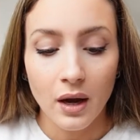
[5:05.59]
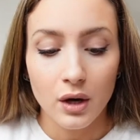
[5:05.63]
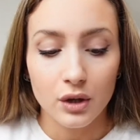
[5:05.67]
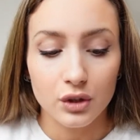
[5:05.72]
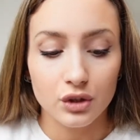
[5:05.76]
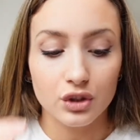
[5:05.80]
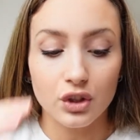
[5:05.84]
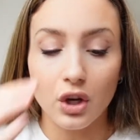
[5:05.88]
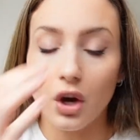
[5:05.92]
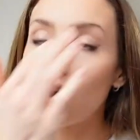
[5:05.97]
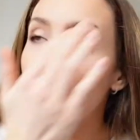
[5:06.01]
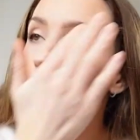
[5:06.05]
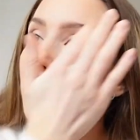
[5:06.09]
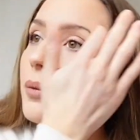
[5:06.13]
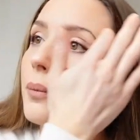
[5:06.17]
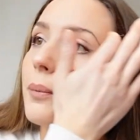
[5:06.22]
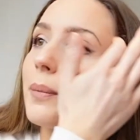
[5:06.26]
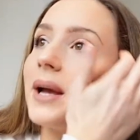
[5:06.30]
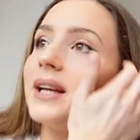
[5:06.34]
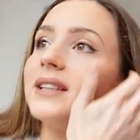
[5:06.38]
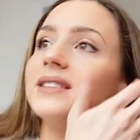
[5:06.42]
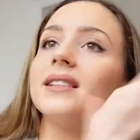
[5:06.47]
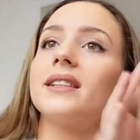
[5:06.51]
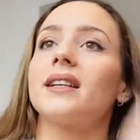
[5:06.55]
So
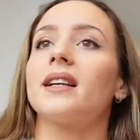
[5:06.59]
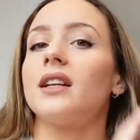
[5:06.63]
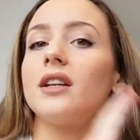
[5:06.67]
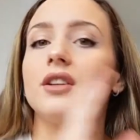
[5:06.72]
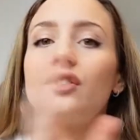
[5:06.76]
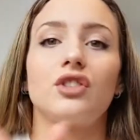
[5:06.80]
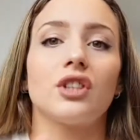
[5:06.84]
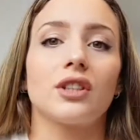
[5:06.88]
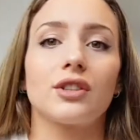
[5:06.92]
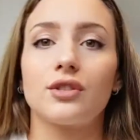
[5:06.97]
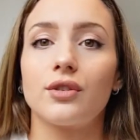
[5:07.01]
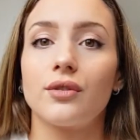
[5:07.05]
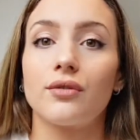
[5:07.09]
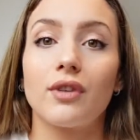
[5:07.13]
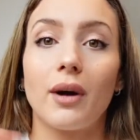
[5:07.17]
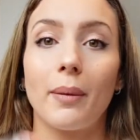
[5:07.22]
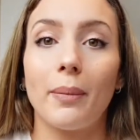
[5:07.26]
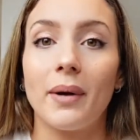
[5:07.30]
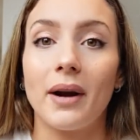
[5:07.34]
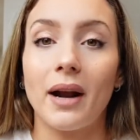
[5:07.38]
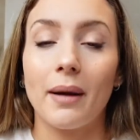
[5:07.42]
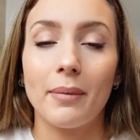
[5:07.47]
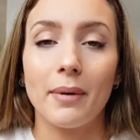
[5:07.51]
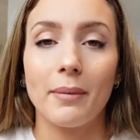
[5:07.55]
basically, just to
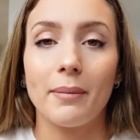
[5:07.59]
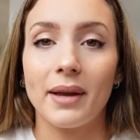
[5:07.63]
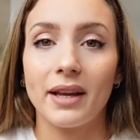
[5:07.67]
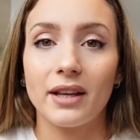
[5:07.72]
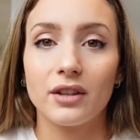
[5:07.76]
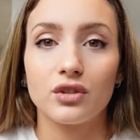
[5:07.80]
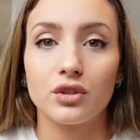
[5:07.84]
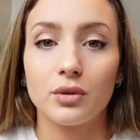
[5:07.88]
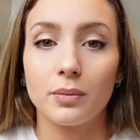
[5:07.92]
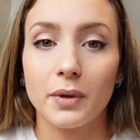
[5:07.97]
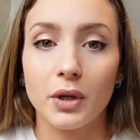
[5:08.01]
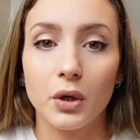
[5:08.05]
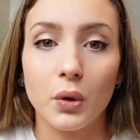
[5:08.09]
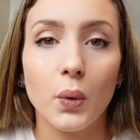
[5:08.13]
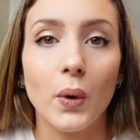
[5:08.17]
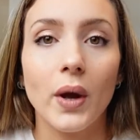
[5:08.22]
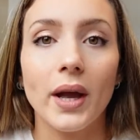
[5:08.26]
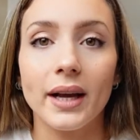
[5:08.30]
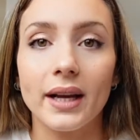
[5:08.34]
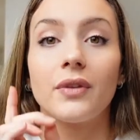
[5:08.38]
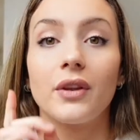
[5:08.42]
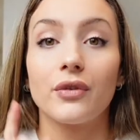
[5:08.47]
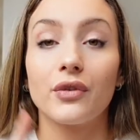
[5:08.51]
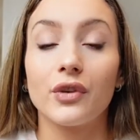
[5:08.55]
wrap it up and make it super
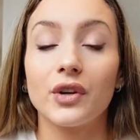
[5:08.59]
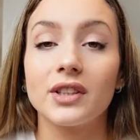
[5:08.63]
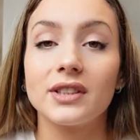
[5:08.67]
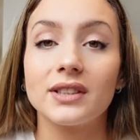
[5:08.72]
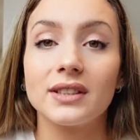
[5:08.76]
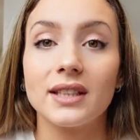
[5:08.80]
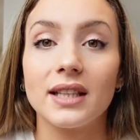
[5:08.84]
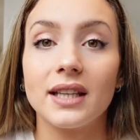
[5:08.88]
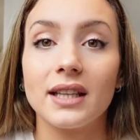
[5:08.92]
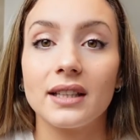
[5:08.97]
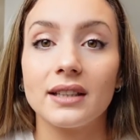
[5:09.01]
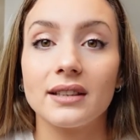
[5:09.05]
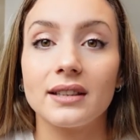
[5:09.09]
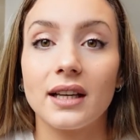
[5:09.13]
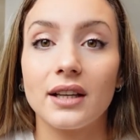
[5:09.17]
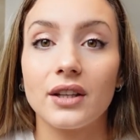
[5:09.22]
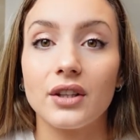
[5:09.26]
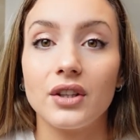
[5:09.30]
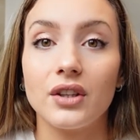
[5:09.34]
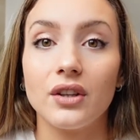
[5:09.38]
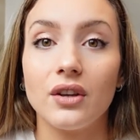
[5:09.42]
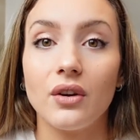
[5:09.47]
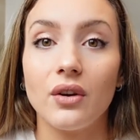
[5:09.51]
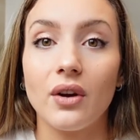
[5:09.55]
quick, the first thing
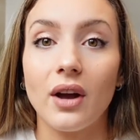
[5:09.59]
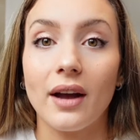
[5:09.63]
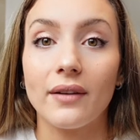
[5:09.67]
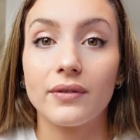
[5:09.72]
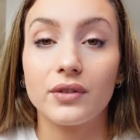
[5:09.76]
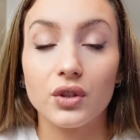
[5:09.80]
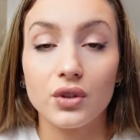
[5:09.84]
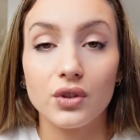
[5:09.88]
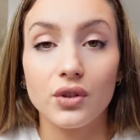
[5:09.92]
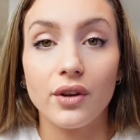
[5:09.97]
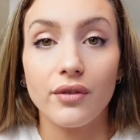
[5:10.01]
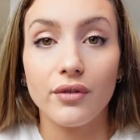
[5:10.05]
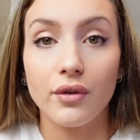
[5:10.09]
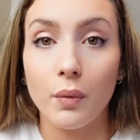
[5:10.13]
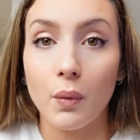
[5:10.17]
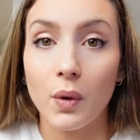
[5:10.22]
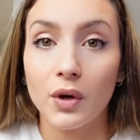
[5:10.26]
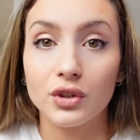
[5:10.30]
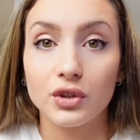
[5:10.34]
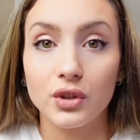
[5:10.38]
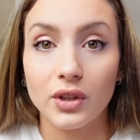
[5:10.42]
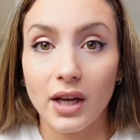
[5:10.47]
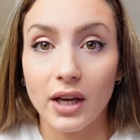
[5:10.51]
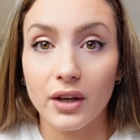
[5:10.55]
that you have to do if you
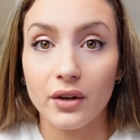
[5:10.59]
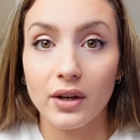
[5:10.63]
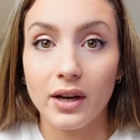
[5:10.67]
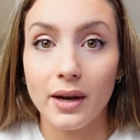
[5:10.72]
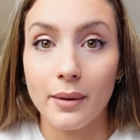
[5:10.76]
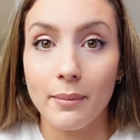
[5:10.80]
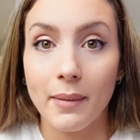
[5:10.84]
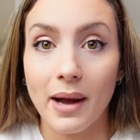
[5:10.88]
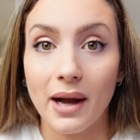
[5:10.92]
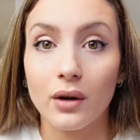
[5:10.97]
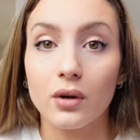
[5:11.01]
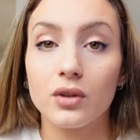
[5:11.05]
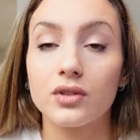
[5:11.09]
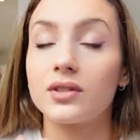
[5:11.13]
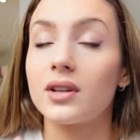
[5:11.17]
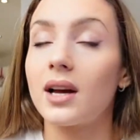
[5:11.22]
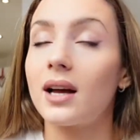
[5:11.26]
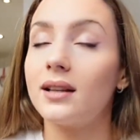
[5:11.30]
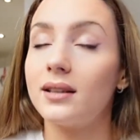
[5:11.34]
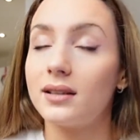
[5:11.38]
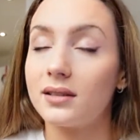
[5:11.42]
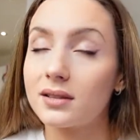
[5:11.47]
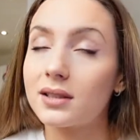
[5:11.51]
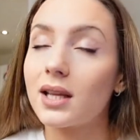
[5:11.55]
want to calculate macros,
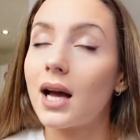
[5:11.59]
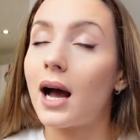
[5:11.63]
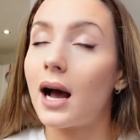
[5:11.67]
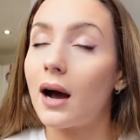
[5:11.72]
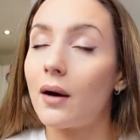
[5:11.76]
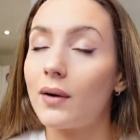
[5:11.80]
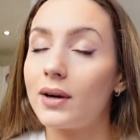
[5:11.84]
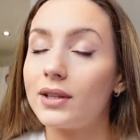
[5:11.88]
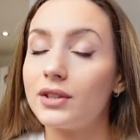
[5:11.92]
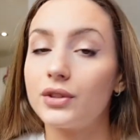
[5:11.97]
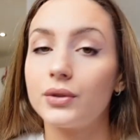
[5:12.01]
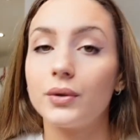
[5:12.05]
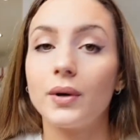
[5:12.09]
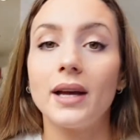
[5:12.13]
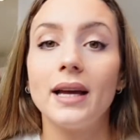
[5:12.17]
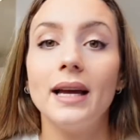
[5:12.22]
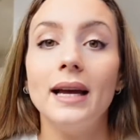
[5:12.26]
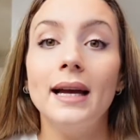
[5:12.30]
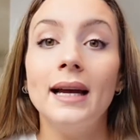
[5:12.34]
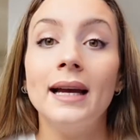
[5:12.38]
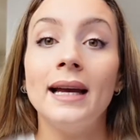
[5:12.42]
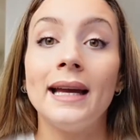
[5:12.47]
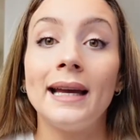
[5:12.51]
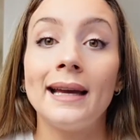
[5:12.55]
at least how I do it,
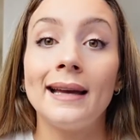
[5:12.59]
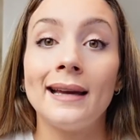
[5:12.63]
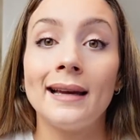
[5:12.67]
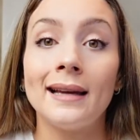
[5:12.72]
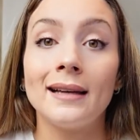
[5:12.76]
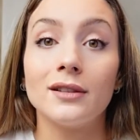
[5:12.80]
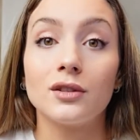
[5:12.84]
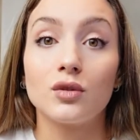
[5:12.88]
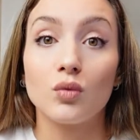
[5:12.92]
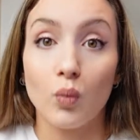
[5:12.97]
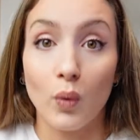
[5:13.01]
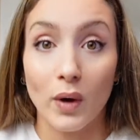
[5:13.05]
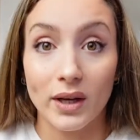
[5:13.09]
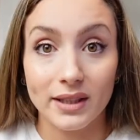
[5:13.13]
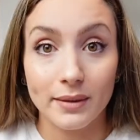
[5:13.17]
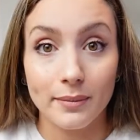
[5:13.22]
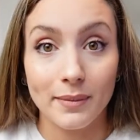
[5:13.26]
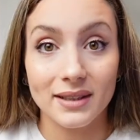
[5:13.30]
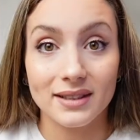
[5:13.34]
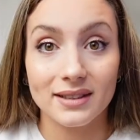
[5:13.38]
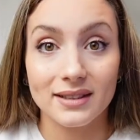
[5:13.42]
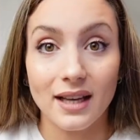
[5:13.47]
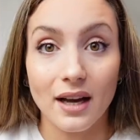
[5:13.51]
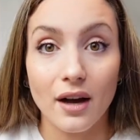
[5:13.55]
is weighting
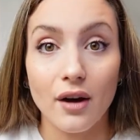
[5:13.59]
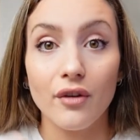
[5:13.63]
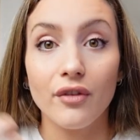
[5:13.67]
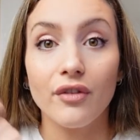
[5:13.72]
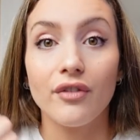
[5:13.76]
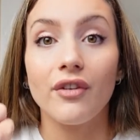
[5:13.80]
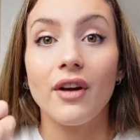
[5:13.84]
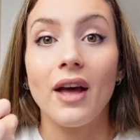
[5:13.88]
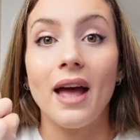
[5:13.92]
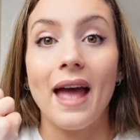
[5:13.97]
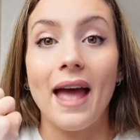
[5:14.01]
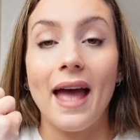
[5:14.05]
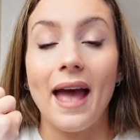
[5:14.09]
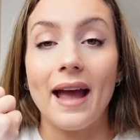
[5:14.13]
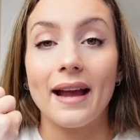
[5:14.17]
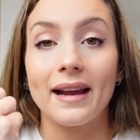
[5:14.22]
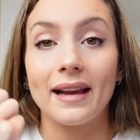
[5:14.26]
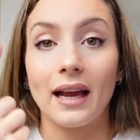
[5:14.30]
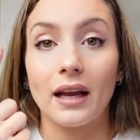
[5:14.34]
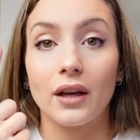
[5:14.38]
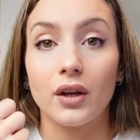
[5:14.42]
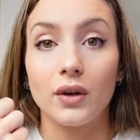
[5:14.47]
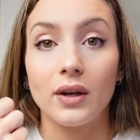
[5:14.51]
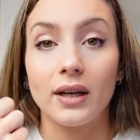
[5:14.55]
myself and
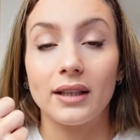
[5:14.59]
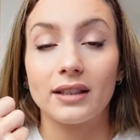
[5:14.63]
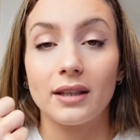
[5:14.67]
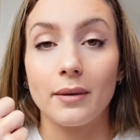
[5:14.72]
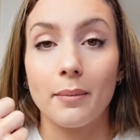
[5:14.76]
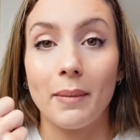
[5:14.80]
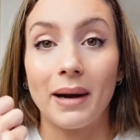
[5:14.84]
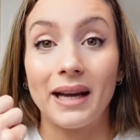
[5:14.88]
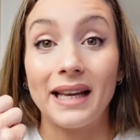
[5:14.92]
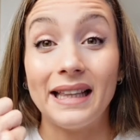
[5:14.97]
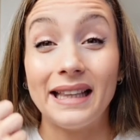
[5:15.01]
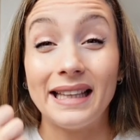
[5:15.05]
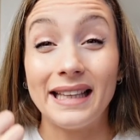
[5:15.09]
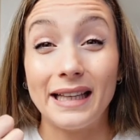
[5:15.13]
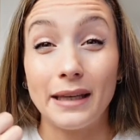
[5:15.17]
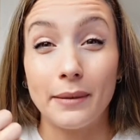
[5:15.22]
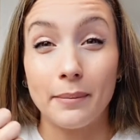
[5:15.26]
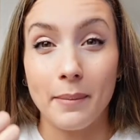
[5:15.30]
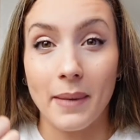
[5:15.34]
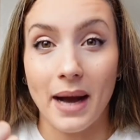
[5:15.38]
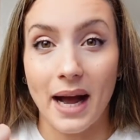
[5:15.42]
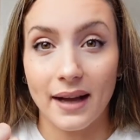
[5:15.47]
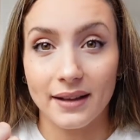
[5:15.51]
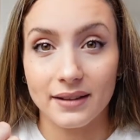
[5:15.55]
calculating my
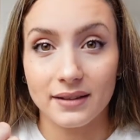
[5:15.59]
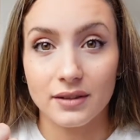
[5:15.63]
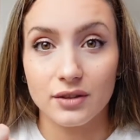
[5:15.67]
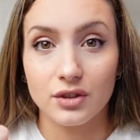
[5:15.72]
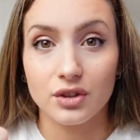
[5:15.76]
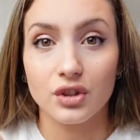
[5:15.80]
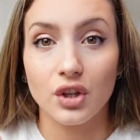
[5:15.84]
lean mass.